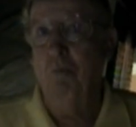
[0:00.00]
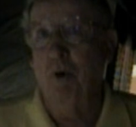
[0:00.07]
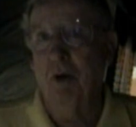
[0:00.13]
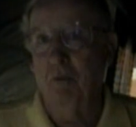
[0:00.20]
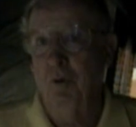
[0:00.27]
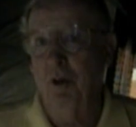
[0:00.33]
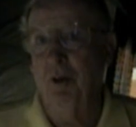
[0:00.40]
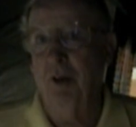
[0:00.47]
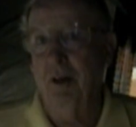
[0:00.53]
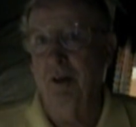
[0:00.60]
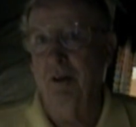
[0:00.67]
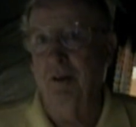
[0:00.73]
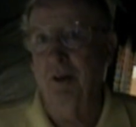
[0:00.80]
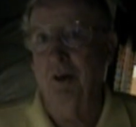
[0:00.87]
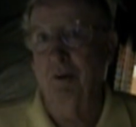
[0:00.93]
But when you
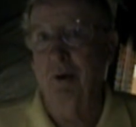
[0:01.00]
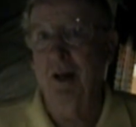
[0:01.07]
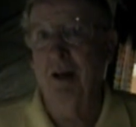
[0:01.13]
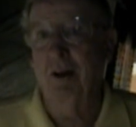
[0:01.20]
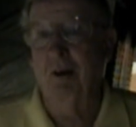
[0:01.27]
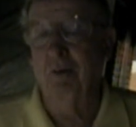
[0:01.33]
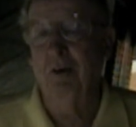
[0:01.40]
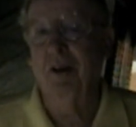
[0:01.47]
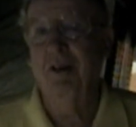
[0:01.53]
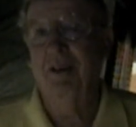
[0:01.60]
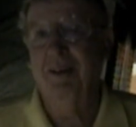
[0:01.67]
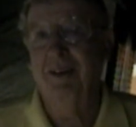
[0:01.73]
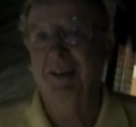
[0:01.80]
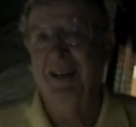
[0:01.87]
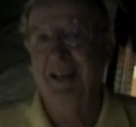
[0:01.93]
get on the ground,
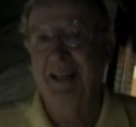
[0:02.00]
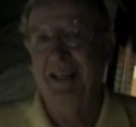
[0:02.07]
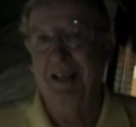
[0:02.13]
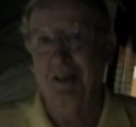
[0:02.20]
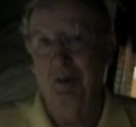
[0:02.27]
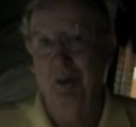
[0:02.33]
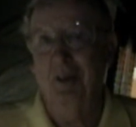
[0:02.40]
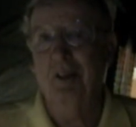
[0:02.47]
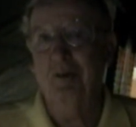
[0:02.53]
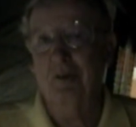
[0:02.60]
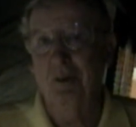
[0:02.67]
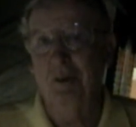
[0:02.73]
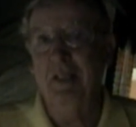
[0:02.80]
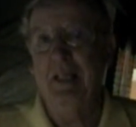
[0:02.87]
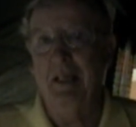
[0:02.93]
it
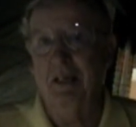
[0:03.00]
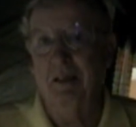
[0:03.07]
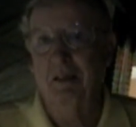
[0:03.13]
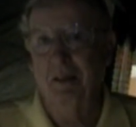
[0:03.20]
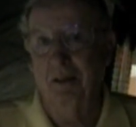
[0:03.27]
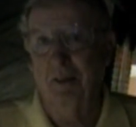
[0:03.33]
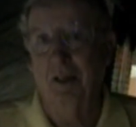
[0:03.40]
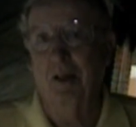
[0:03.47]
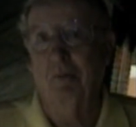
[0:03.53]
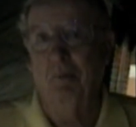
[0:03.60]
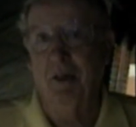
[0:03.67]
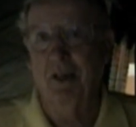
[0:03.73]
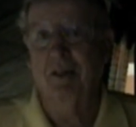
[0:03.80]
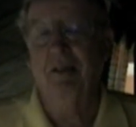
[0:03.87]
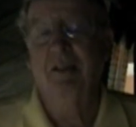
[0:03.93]
does leak a little
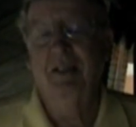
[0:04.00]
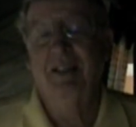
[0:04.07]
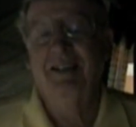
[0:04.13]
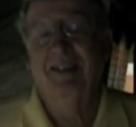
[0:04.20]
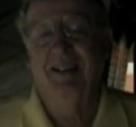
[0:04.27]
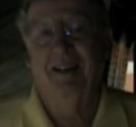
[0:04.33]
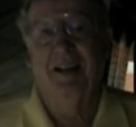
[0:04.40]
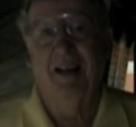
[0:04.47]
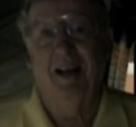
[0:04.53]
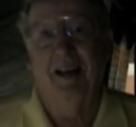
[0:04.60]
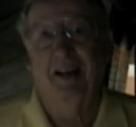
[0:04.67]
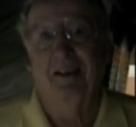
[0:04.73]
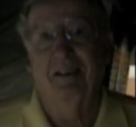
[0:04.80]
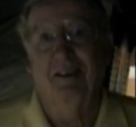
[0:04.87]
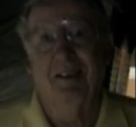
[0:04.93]
bit.
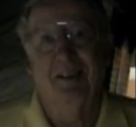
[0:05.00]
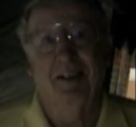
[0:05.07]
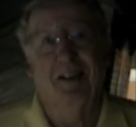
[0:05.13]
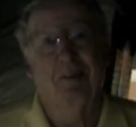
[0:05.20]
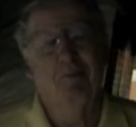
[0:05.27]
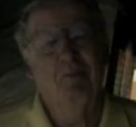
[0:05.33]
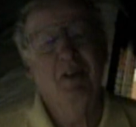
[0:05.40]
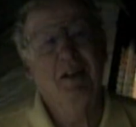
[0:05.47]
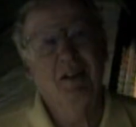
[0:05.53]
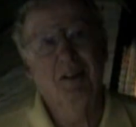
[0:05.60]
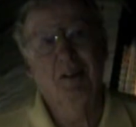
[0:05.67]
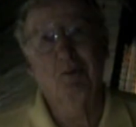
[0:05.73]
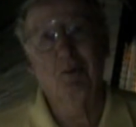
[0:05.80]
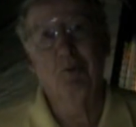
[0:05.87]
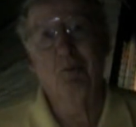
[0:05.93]
And um,
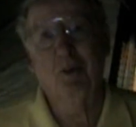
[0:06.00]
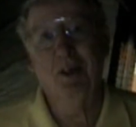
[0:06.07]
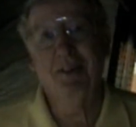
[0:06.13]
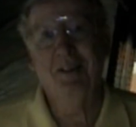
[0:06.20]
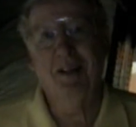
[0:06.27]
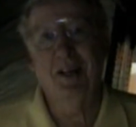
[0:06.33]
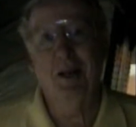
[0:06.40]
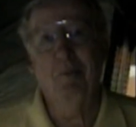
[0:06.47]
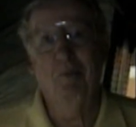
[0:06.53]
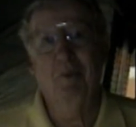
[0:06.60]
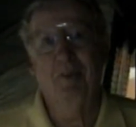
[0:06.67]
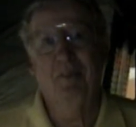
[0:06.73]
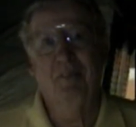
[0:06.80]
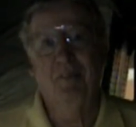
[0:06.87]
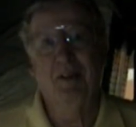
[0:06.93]
there was one
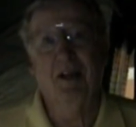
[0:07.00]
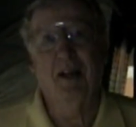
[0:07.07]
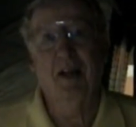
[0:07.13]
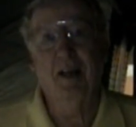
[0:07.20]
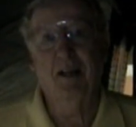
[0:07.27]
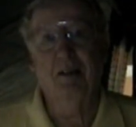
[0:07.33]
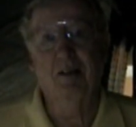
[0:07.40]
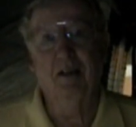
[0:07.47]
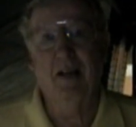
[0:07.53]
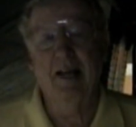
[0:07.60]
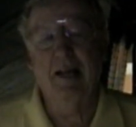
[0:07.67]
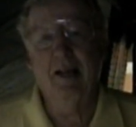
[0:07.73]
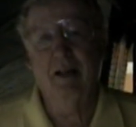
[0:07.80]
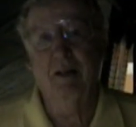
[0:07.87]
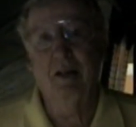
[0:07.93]
time that I had to
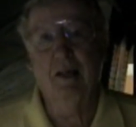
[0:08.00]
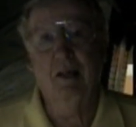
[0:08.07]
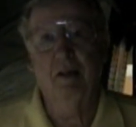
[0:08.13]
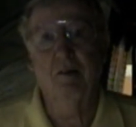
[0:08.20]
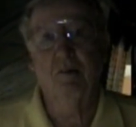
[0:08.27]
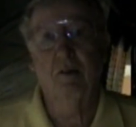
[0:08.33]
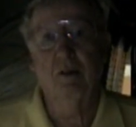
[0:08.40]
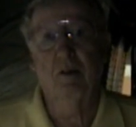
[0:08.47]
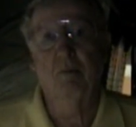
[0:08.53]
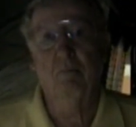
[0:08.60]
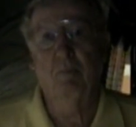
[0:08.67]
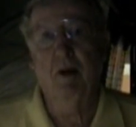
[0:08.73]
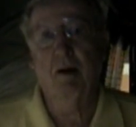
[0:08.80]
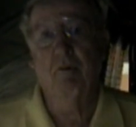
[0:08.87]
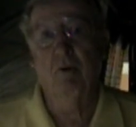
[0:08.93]
land at uh,
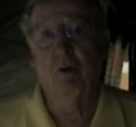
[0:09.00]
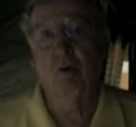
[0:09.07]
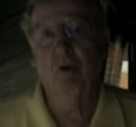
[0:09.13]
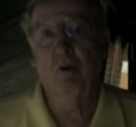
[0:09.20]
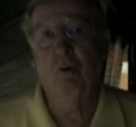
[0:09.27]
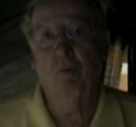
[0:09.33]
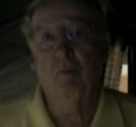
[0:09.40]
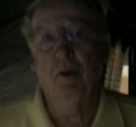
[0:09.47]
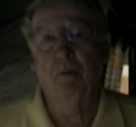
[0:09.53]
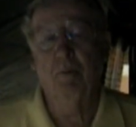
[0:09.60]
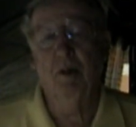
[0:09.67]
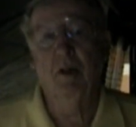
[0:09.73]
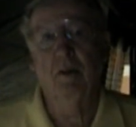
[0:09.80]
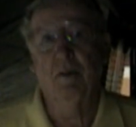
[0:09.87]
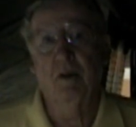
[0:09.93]
Mountain Home in the
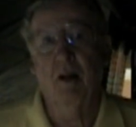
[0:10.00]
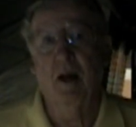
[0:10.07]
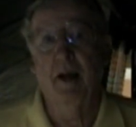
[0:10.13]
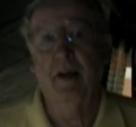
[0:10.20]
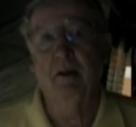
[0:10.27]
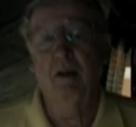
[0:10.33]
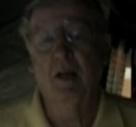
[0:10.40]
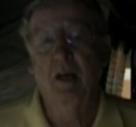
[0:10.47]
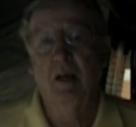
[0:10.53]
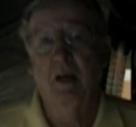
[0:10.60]
middle of the night.